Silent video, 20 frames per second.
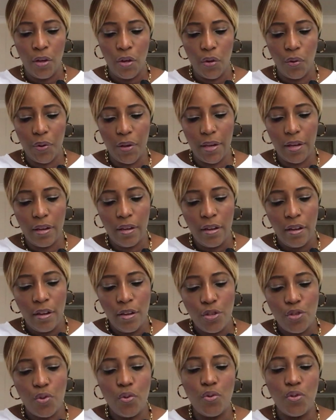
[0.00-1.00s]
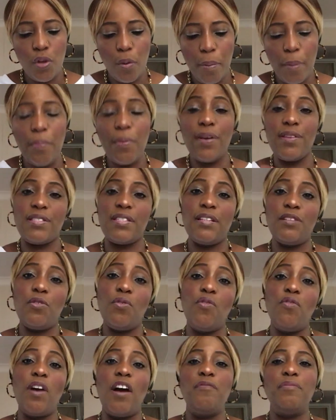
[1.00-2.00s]
Okay. So some people are saying,
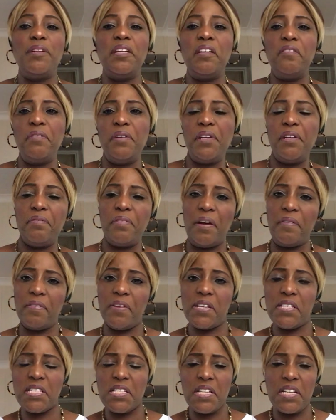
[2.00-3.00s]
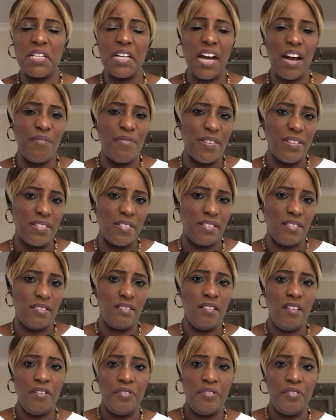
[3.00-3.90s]
oh, I've been giving, giving. I've not seen any harvest.